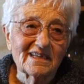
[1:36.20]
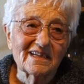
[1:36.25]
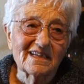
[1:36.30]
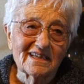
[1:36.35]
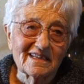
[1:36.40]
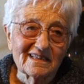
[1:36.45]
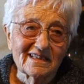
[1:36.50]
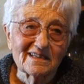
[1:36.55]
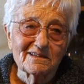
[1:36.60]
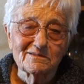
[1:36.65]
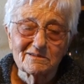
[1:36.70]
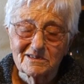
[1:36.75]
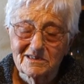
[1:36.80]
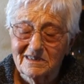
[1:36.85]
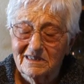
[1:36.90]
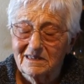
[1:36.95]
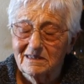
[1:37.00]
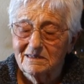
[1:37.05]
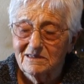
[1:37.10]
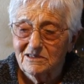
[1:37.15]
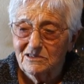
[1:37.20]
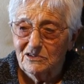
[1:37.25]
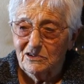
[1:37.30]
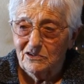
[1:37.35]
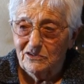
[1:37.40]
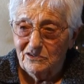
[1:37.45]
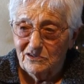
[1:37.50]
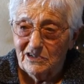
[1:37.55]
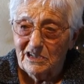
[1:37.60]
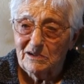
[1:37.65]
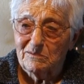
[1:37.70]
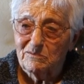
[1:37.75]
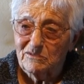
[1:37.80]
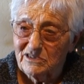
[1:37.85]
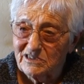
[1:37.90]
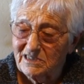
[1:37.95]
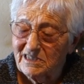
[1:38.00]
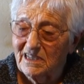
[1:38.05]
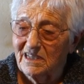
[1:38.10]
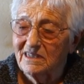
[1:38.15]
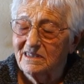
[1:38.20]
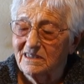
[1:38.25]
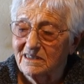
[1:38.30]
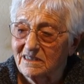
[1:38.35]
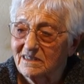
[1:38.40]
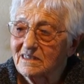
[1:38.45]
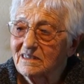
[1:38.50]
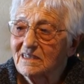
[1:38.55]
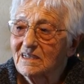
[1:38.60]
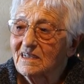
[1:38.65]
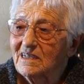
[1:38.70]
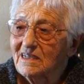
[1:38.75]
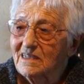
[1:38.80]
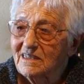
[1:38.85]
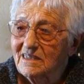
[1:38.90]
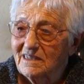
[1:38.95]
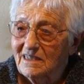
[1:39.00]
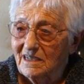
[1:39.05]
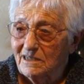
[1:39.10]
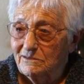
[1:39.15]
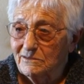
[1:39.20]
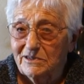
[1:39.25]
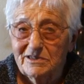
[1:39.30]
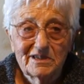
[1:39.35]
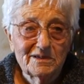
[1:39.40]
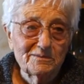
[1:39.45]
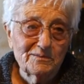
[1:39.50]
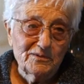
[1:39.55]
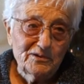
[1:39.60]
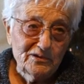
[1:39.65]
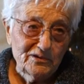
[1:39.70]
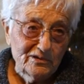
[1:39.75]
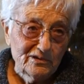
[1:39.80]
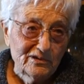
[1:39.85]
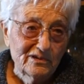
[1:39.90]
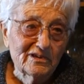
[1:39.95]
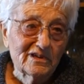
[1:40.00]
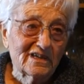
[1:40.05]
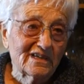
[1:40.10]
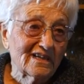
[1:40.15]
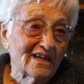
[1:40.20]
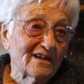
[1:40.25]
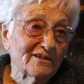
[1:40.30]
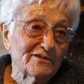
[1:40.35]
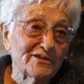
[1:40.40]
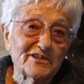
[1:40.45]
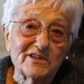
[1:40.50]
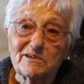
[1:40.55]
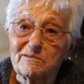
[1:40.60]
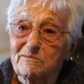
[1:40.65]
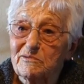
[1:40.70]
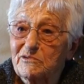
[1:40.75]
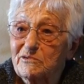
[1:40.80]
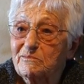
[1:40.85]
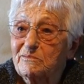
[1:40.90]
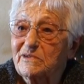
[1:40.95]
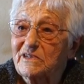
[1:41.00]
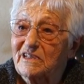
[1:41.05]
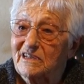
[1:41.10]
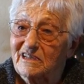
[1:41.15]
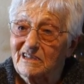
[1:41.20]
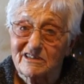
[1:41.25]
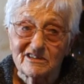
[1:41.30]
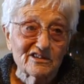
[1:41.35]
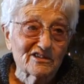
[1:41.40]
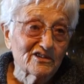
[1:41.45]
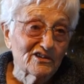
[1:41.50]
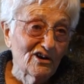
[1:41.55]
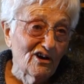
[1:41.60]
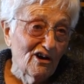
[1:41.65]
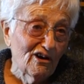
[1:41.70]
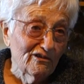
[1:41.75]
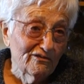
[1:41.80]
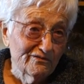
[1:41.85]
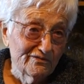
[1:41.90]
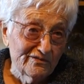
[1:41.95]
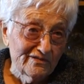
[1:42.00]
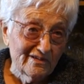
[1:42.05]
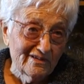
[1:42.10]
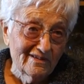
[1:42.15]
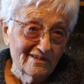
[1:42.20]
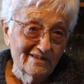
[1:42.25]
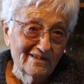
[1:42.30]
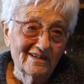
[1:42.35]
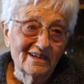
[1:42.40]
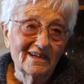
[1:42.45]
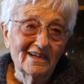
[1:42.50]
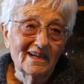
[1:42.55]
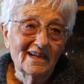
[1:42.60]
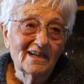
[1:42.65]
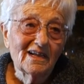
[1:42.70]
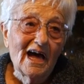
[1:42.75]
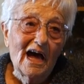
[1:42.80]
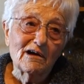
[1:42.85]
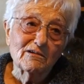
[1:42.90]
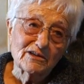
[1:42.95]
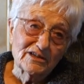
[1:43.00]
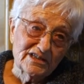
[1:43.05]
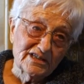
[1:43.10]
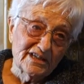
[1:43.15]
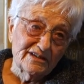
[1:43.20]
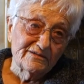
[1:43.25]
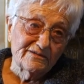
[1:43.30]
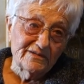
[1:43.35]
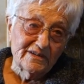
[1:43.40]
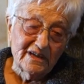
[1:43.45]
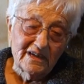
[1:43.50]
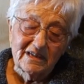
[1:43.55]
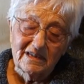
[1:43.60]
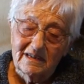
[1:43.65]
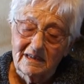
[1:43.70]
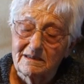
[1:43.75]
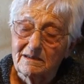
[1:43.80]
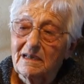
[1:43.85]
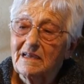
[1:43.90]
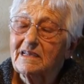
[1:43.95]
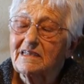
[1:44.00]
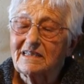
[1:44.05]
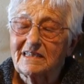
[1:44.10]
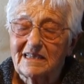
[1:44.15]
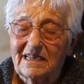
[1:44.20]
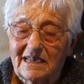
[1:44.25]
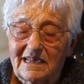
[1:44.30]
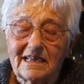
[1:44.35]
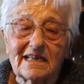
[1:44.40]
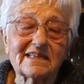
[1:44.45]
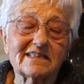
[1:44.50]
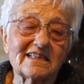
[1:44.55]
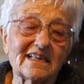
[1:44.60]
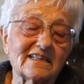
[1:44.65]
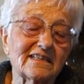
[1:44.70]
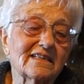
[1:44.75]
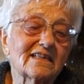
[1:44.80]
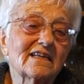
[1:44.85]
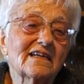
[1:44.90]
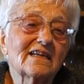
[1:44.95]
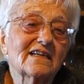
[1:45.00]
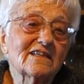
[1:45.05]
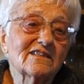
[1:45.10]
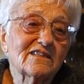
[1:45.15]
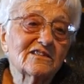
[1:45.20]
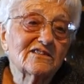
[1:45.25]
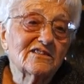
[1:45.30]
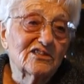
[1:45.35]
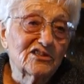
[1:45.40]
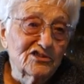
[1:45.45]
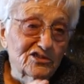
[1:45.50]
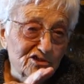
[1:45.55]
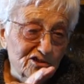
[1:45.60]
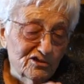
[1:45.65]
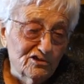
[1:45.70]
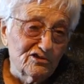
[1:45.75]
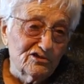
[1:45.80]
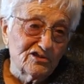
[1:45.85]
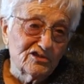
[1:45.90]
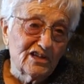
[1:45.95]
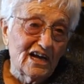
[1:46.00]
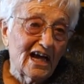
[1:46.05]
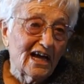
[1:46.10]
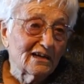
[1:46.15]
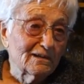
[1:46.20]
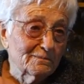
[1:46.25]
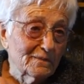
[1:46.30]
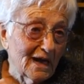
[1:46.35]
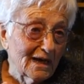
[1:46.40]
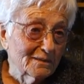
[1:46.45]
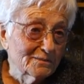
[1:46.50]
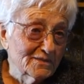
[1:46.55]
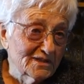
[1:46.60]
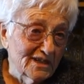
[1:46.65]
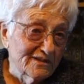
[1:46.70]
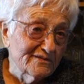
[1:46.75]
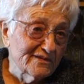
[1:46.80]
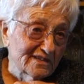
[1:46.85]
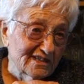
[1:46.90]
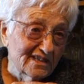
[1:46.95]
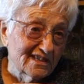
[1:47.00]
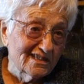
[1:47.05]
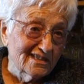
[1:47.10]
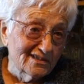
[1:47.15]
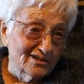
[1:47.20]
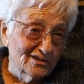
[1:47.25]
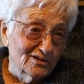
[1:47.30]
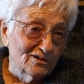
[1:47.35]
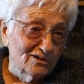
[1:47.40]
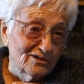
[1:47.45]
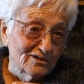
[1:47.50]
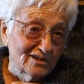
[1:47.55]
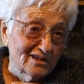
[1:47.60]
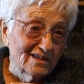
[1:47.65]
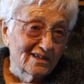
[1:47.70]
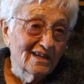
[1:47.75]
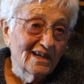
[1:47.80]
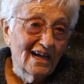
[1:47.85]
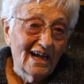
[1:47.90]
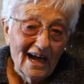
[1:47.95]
Yeah, that was it. Her name was Alice. I remember her, and I remember being in the coffin. I was 7, yeah. And then to George, I'm 7 years old.